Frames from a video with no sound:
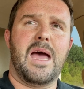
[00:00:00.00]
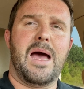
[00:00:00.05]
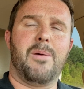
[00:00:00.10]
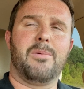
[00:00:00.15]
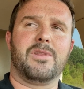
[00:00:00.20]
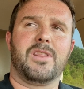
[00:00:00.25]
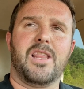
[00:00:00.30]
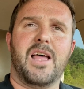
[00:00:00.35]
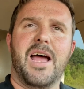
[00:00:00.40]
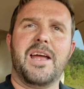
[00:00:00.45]

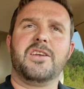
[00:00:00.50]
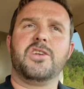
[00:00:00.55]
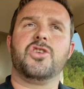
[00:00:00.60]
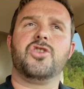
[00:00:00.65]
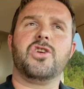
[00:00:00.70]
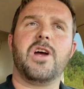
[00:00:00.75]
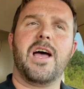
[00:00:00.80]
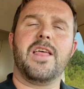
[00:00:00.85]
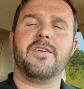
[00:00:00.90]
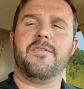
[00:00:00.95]
would like to
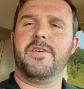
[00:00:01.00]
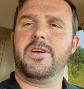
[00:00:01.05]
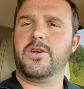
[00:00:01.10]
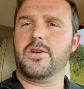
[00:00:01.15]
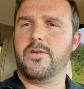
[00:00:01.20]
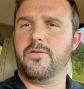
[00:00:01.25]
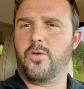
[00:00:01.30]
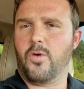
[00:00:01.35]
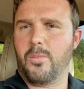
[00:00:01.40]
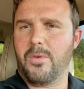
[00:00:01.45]
try the
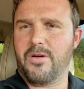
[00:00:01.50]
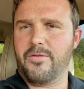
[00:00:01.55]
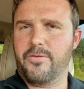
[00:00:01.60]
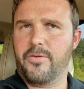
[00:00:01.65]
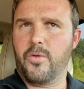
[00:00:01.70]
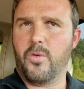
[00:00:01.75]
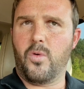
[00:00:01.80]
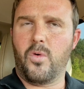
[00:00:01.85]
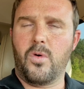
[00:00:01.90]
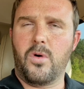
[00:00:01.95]
Victory
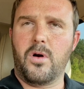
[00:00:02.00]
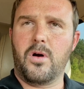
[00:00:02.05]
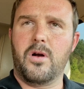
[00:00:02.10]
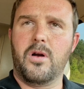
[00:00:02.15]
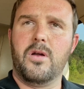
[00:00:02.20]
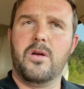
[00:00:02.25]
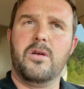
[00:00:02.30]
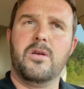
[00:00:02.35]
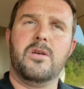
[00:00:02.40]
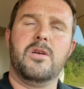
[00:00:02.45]

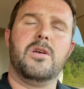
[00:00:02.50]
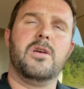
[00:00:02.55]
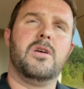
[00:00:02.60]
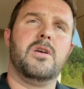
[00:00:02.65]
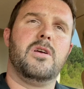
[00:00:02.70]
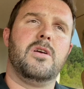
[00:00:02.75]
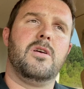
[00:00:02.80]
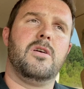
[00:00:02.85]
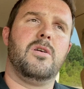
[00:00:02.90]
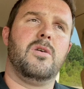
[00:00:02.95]
4x4
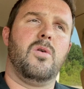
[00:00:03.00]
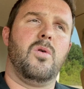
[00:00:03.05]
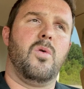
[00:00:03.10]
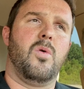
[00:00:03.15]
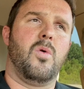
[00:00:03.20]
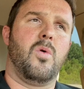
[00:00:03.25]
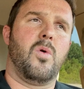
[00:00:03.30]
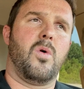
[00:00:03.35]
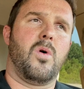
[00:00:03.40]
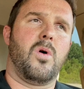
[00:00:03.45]

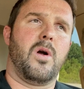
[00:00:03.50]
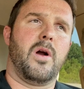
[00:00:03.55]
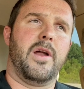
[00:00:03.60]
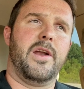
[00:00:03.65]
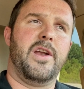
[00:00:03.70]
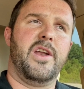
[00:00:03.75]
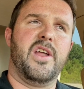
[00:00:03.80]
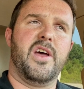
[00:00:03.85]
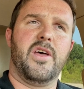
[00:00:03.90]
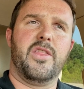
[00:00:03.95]
or
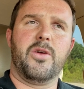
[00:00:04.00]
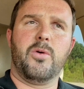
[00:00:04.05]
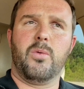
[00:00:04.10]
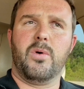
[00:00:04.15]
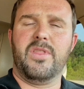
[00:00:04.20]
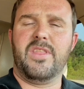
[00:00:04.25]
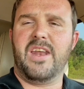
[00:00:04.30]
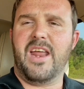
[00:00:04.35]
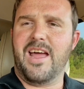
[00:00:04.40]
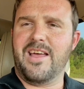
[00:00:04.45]
another
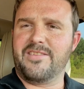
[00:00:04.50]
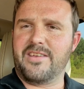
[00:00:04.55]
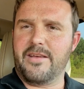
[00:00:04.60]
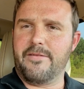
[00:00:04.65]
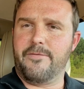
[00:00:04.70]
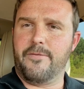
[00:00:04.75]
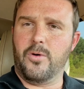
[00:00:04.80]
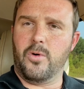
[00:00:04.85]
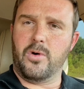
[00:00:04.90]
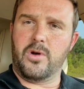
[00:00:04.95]
one that has a
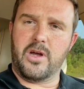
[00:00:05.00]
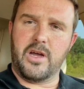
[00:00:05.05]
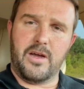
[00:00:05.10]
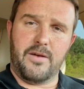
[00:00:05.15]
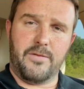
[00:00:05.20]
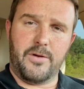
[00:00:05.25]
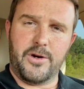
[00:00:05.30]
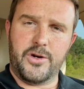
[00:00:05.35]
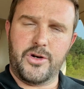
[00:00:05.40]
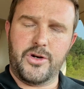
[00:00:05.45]
full
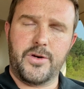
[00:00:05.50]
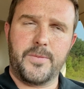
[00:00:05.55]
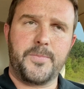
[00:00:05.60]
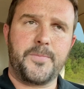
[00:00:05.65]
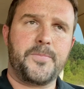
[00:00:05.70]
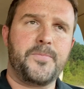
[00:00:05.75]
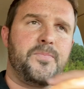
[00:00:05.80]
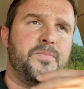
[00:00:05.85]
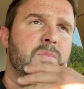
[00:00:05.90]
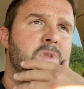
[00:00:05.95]
coverage,
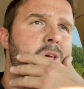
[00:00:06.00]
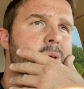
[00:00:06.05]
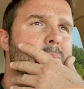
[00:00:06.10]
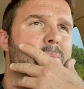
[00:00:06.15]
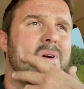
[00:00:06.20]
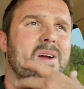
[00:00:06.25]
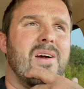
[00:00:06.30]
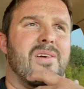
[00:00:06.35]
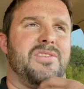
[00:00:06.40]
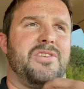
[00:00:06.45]

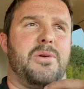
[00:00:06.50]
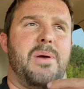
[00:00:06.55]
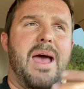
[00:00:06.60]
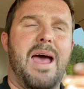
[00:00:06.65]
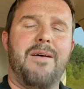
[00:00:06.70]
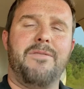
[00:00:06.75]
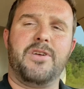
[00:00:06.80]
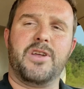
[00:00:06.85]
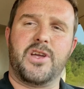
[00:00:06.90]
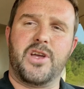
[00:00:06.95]
because you
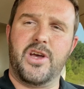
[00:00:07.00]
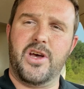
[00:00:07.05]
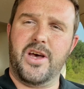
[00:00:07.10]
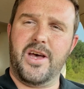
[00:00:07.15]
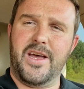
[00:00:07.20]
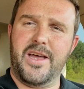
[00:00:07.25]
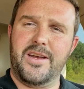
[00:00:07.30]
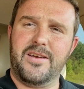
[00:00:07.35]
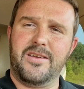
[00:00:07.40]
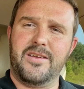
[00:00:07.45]
have to
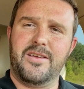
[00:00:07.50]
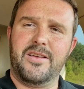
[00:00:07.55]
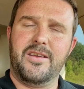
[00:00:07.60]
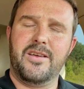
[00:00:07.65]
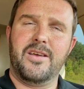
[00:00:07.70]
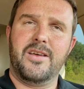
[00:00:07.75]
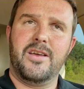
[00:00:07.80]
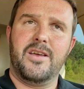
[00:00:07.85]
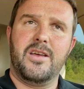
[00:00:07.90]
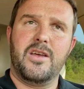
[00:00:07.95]
cut
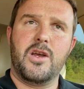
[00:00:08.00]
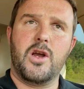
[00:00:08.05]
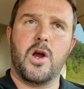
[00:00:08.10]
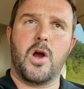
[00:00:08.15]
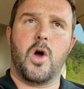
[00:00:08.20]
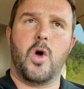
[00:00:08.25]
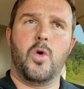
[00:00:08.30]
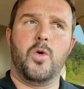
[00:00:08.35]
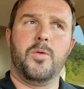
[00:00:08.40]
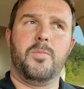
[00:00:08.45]

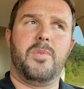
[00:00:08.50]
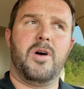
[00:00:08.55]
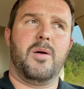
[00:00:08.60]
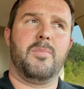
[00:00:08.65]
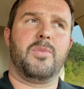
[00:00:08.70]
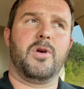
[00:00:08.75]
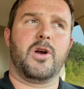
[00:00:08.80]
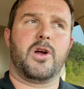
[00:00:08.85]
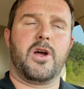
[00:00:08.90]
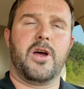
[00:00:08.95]
your old
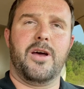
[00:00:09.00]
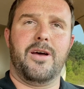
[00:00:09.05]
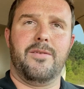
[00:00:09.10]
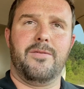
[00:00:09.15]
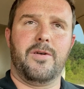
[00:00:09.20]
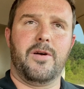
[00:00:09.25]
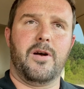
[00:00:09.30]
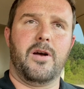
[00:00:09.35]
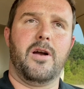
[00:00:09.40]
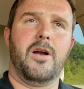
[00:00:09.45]
bumper
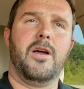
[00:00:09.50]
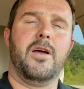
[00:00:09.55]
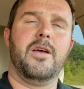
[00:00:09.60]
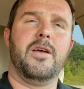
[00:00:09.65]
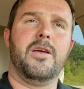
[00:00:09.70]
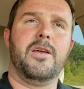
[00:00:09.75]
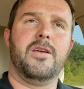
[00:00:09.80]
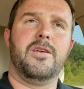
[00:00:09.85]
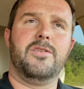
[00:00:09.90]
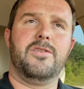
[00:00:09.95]
cover
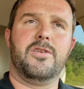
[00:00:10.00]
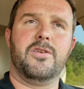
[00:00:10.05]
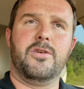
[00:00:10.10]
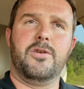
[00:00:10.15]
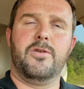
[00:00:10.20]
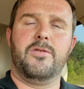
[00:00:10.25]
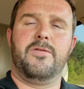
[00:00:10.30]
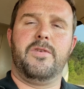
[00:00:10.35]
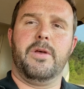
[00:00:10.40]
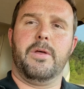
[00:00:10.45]

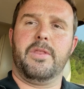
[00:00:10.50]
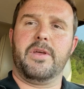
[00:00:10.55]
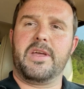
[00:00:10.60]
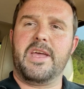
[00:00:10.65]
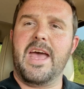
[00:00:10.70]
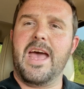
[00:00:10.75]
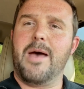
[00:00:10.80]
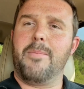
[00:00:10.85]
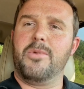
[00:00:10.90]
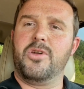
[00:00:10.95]
to fill the
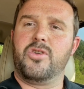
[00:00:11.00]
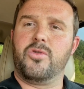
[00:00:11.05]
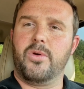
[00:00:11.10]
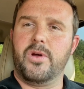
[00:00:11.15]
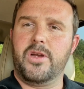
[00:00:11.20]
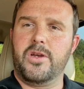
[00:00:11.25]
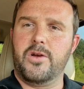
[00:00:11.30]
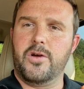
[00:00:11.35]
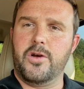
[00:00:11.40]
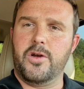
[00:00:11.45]
gap
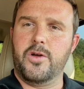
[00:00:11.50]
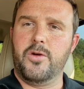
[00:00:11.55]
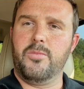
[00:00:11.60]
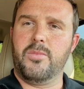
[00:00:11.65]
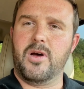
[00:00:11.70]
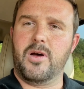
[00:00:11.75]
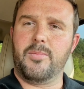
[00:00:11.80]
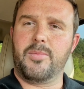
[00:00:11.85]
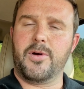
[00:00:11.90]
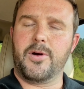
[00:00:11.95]
between your new
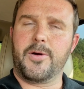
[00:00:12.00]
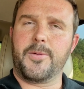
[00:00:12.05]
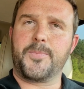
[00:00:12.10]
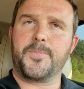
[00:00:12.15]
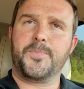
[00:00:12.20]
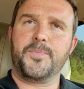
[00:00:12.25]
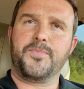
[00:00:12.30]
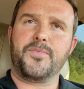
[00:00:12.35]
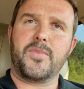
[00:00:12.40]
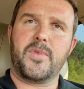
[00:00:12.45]
bumper
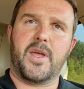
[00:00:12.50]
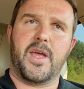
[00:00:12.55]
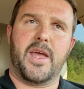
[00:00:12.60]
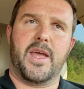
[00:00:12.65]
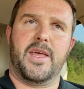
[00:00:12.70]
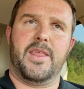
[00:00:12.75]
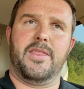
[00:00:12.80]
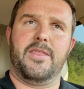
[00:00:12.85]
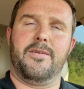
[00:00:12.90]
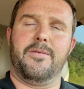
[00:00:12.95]

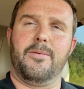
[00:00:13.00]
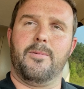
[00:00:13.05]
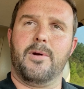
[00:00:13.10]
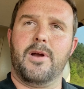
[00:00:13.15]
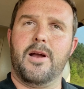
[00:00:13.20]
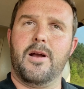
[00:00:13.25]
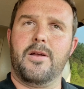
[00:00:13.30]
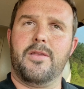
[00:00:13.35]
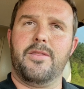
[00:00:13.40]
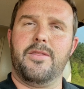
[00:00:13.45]
and the
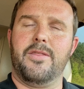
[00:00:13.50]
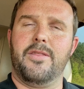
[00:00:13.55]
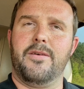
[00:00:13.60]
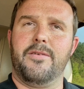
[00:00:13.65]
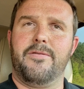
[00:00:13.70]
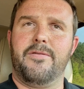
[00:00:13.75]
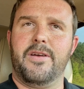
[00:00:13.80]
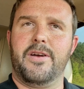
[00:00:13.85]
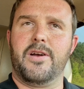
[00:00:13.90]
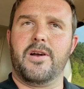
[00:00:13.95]
rear,
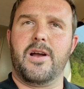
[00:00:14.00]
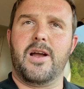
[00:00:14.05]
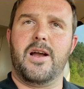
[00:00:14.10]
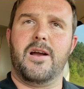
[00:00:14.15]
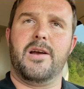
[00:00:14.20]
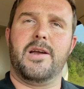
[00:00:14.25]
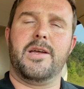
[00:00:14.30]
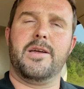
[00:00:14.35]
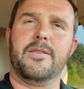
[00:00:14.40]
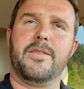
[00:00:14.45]
the fender
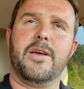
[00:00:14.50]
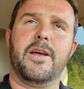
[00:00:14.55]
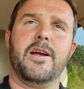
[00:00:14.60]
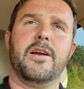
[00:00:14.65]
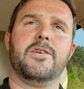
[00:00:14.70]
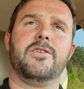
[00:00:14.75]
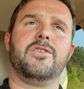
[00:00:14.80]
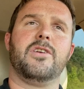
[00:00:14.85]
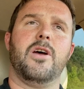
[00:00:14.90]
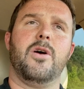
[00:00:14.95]
area
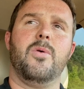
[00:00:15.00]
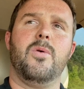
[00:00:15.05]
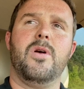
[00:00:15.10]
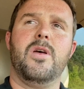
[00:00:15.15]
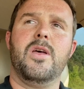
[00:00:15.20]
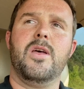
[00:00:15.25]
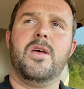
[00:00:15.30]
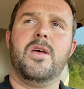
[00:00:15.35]
there. So